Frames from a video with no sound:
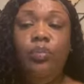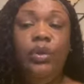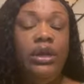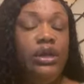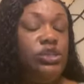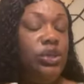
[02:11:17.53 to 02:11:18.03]

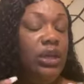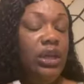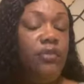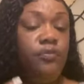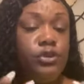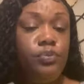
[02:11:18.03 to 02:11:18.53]
because your
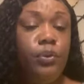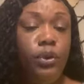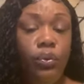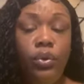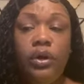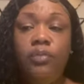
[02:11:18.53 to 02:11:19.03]
gift is
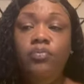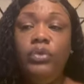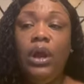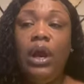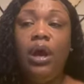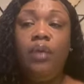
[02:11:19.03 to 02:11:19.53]
pure
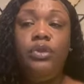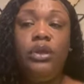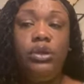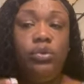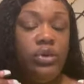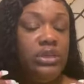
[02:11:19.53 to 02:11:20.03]
um,
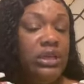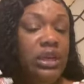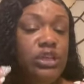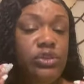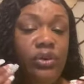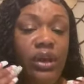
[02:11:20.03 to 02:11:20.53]
the
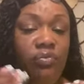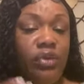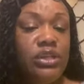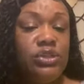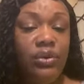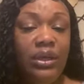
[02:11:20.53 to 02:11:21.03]
anointing that's,
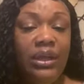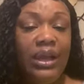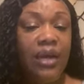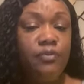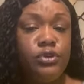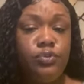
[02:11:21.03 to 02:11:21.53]
that rests on
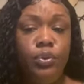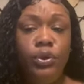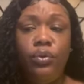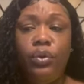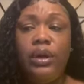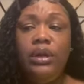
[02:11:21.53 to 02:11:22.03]
your life is
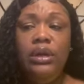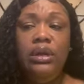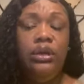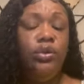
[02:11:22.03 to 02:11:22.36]
pure.